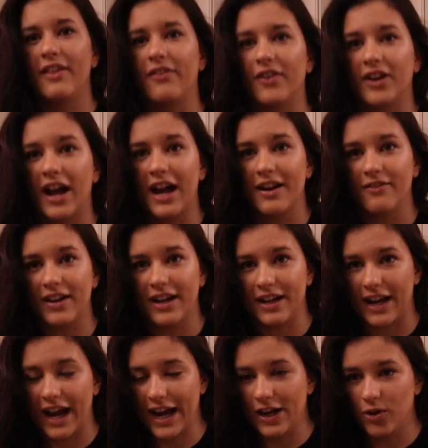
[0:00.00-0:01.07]
that they're kind of at
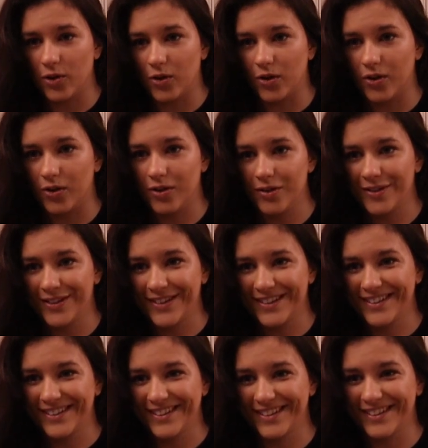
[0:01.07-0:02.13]
an angle
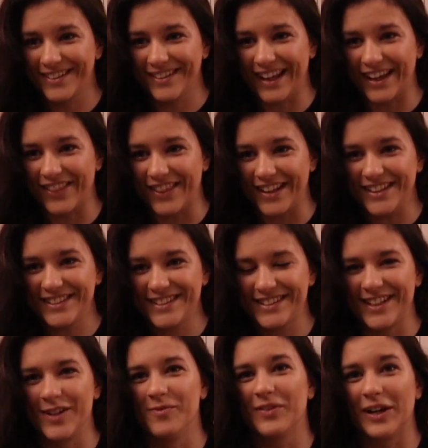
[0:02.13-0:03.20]
like this.
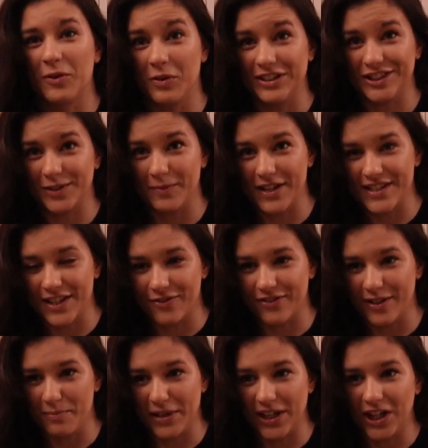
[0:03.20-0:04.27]
I'm like watching myself
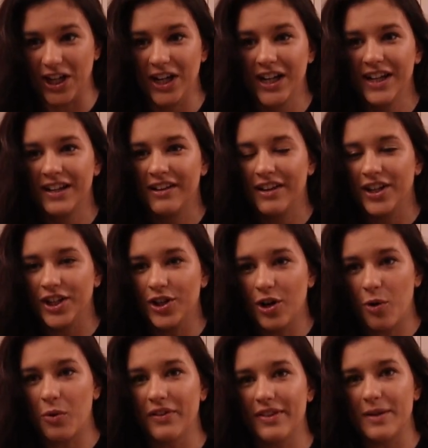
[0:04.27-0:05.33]
in a mirror. You
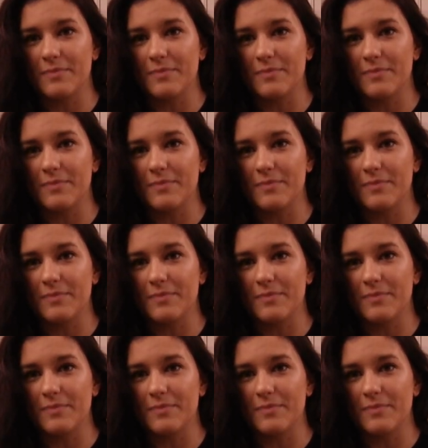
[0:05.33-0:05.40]
don't want